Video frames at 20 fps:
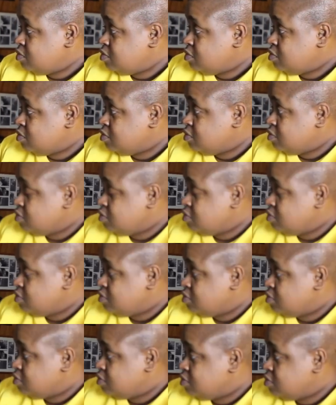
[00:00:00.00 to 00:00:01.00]

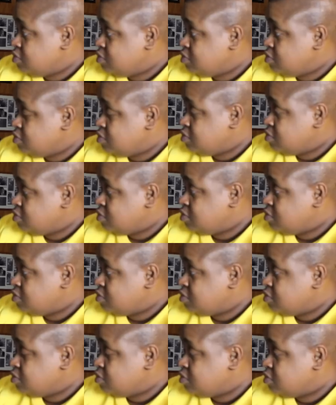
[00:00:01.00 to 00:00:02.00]

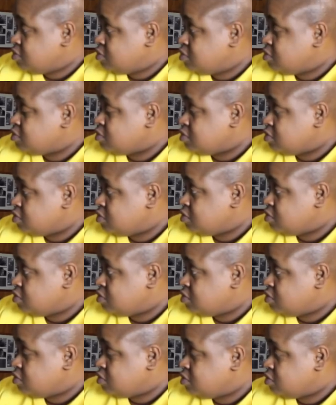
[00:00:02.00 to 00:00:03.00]

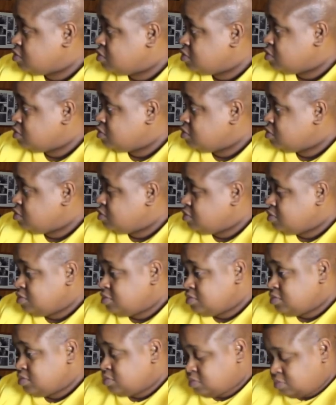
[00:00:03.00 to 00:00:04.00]

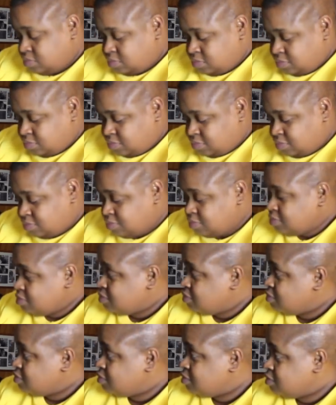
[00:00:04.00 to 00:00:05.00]

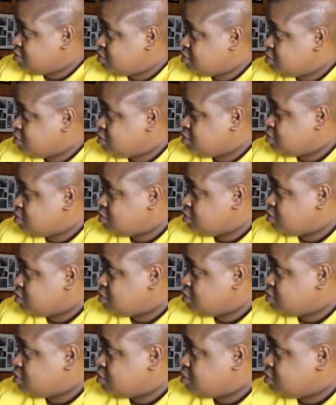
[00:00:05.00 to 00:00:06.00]

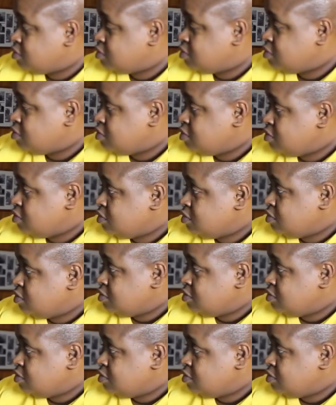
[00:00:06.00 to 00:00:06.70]
The person shown says nothing.